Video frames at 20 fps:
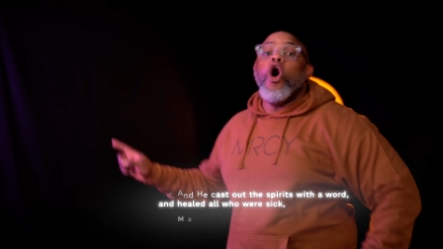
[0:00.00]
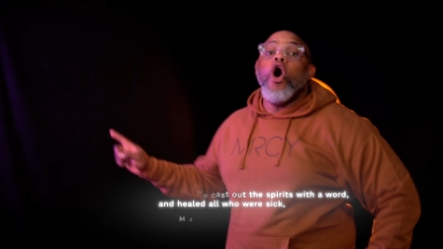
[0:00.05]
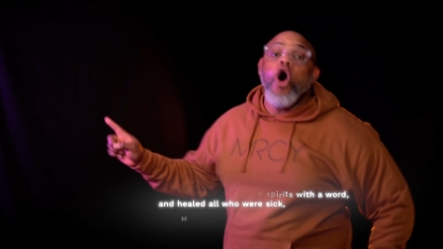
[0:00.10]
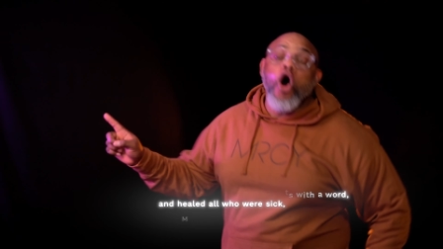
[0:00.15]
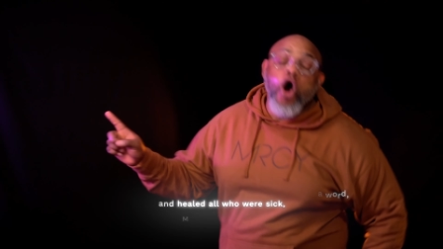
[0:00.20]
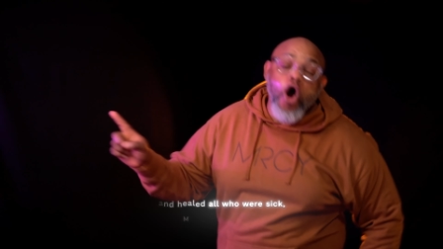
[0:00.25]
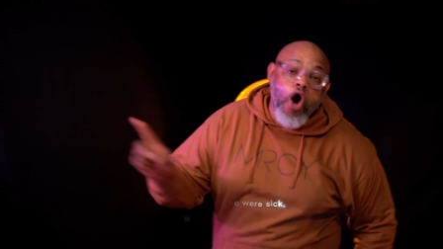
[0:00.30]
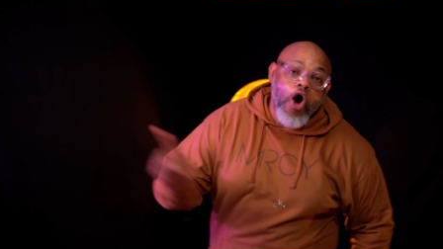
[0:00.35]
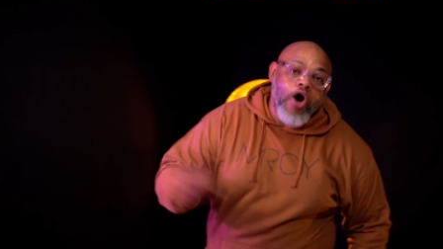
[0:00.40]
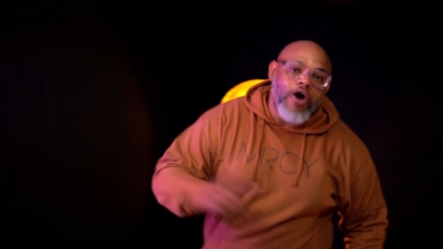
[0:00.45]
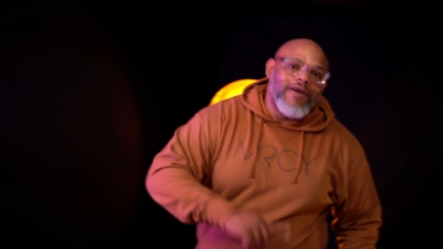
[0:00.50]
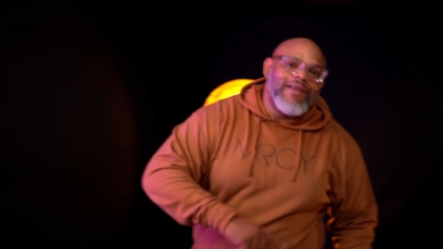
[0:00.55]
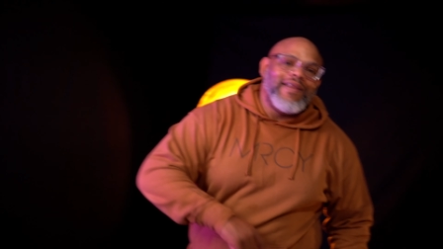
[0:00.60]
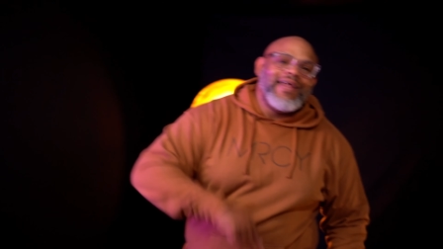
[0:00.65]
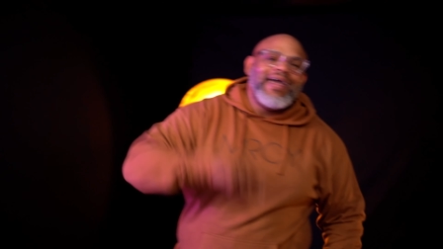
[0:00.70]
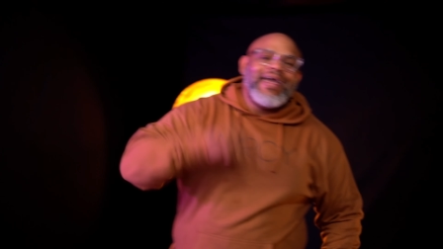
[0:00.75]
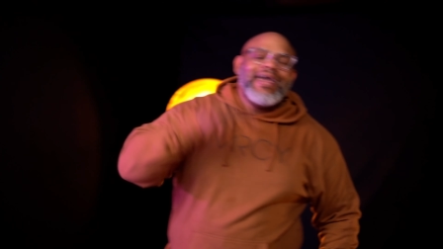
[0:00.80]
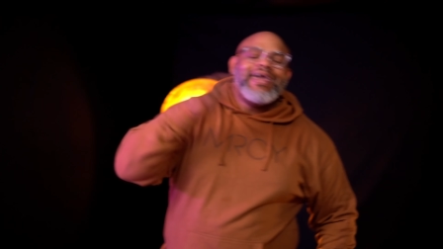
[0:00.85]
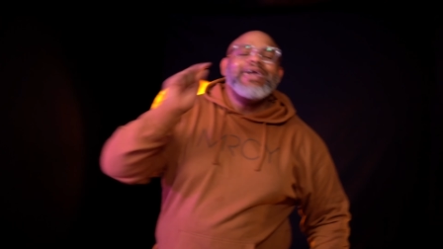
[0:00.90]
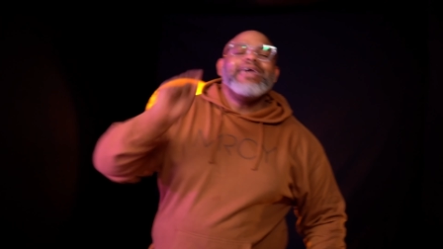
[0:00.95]
All.
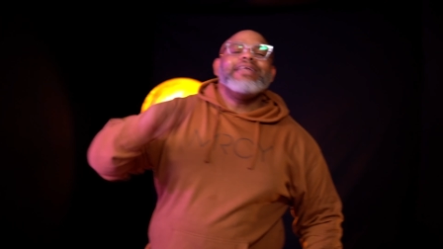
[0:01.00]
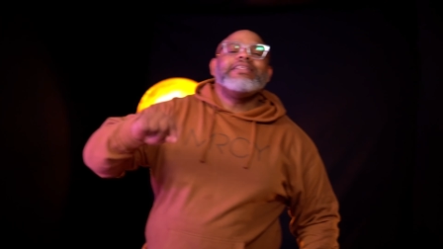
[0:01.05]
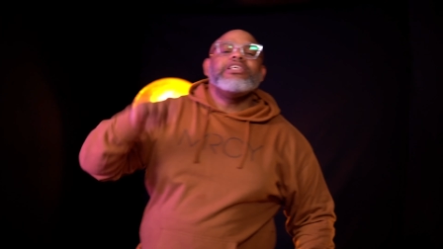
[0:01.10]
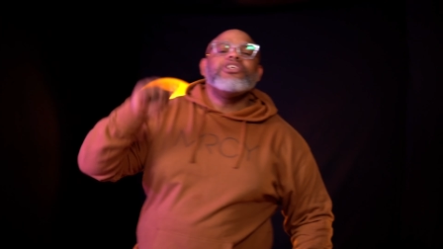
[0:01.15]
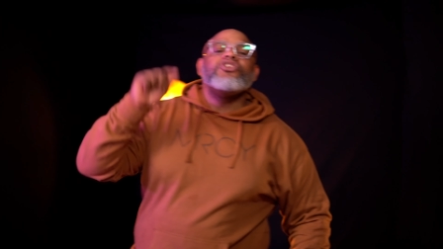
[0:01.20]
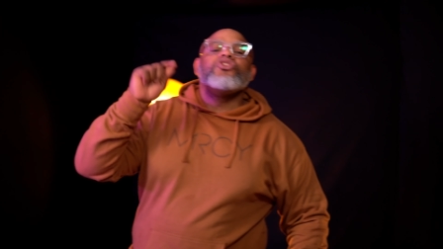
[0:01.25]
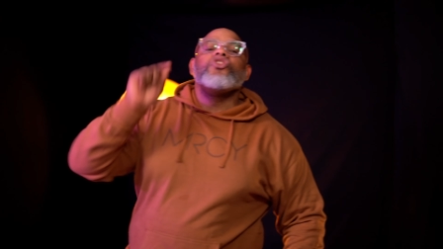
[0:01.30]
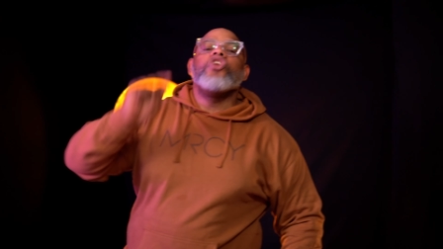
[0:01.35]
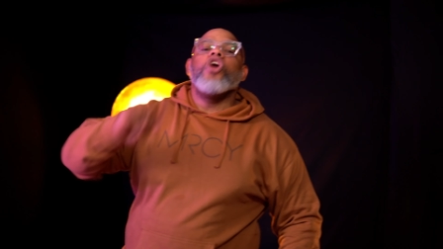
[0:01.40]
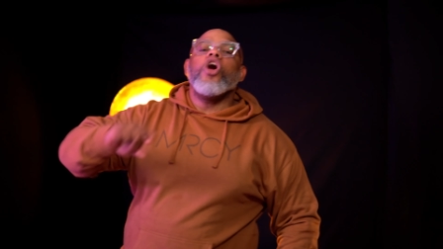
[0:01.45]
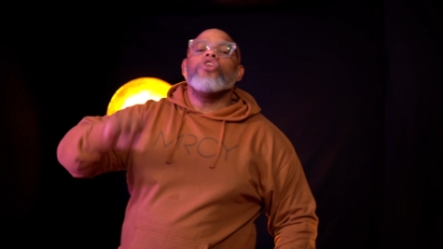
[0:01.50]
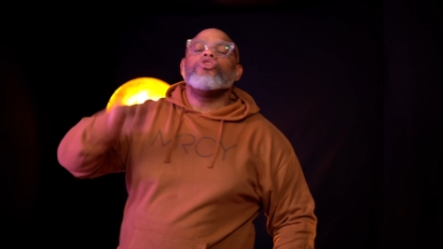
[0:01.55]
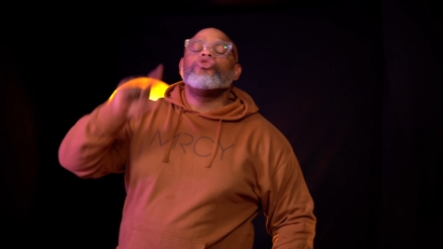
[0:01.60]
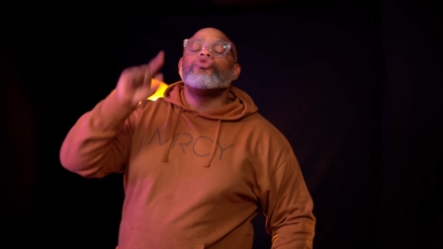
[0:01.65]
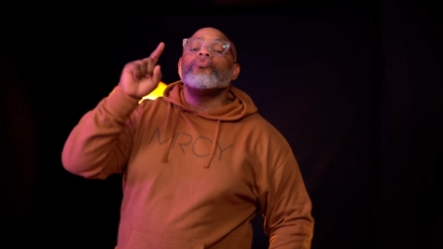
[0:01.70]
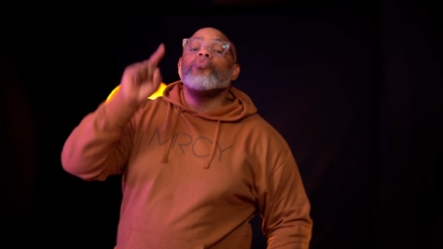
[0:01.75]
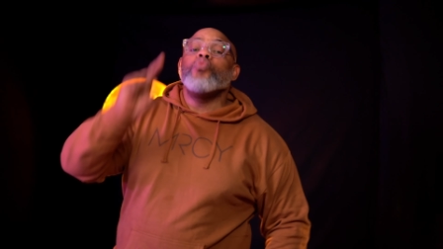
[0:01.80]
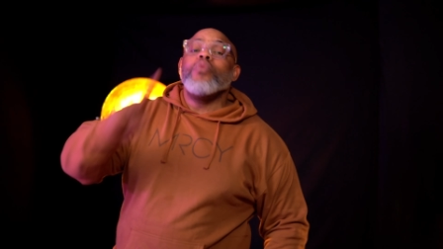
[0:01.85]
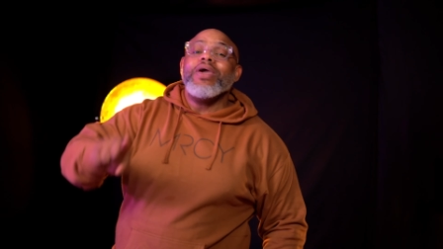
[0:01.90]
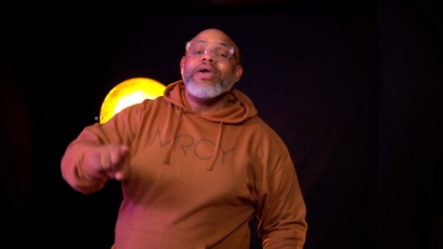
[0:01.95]
It is
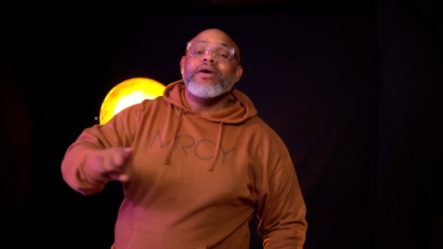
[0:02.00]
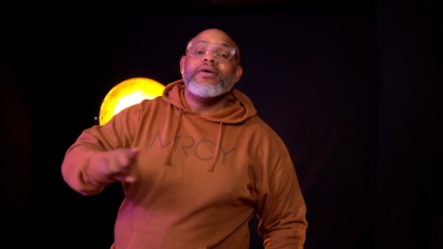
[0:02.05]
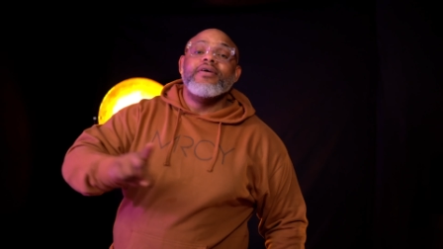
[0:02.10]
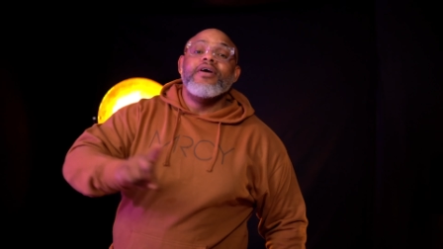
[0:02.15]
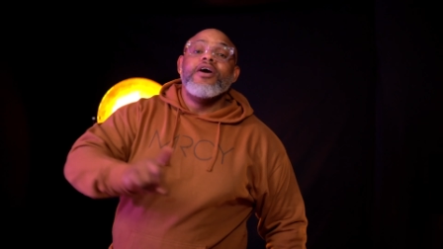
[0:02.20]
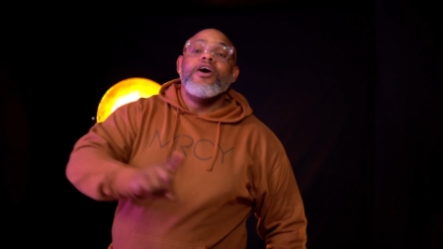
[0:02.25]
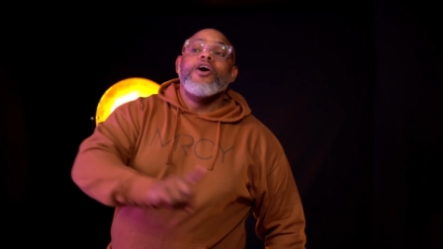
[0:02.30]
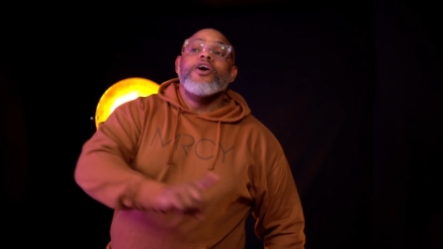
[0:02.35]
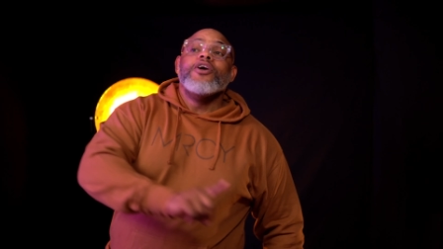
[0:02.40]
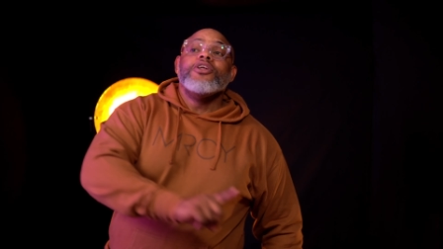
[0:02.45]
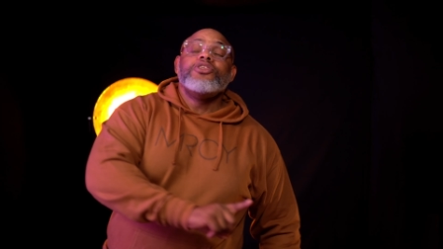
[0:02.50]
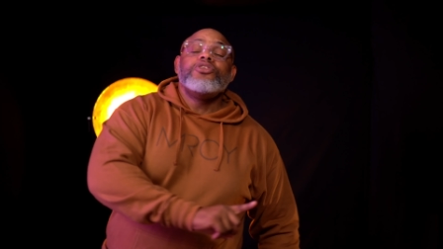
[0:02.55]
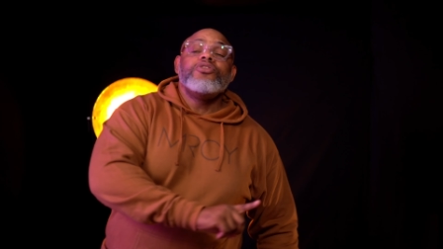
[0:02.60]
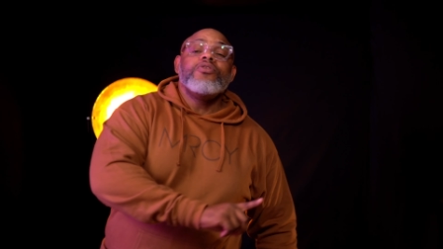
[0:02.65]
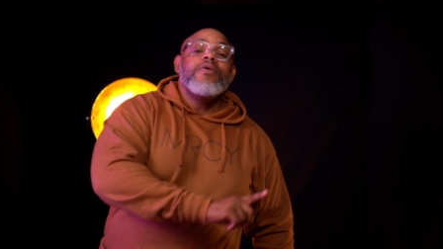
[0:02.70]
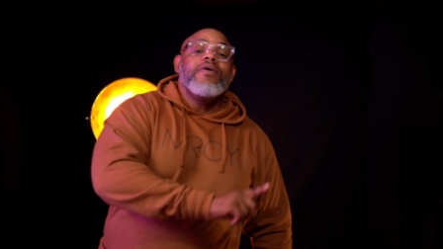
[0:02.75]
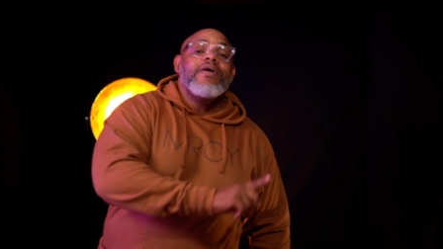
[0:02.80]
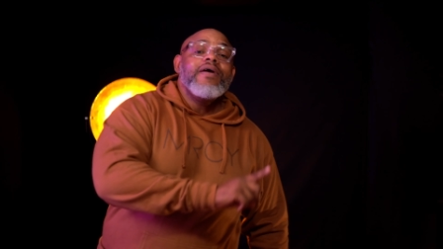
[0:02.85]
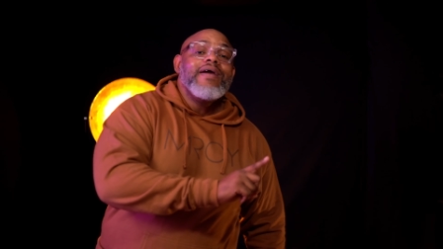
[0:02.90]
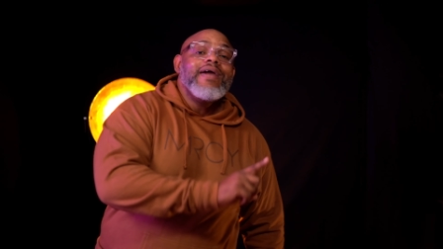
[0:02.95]
God's will
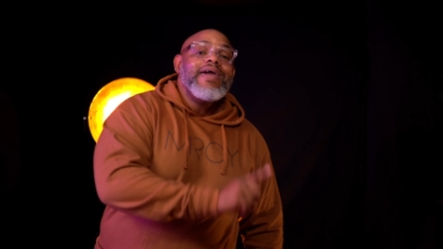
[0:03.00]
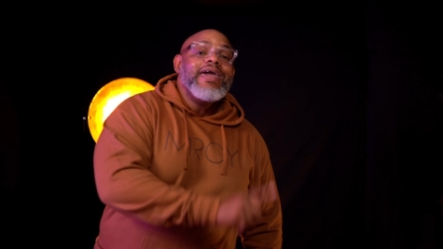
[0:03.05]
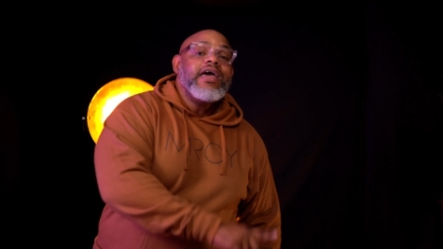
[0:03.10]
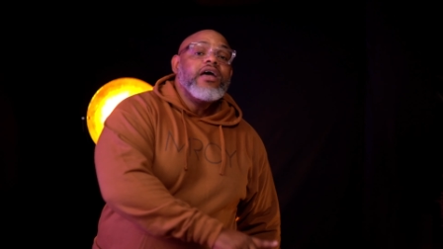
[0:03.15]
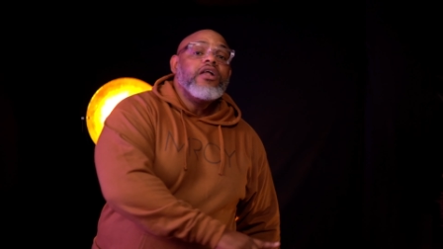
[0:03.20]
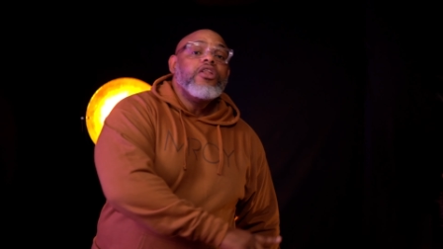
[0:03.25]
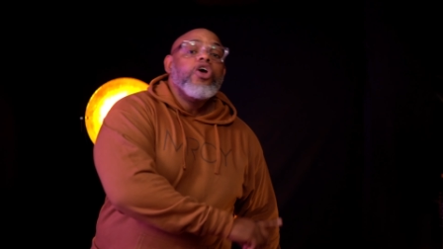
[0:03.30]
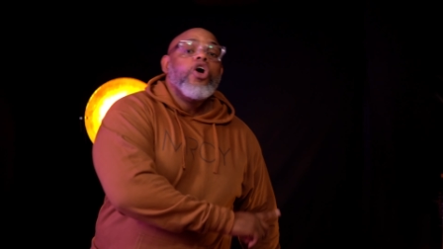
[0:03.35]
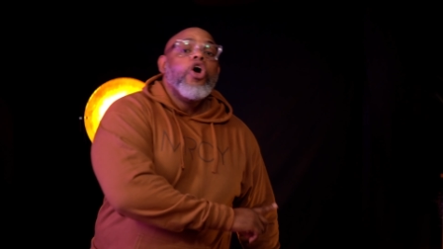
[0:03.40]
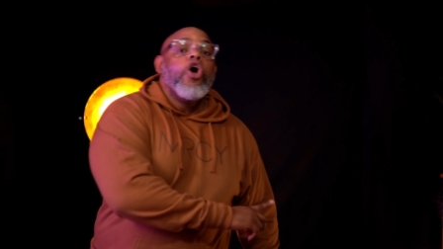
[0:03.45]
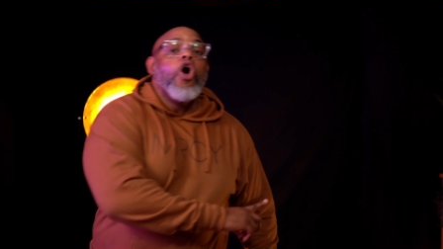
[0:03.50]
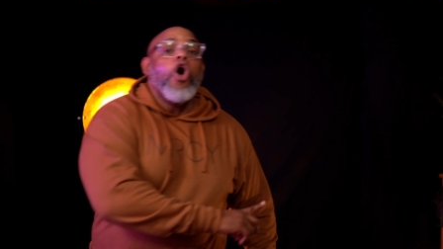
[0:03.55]
to heal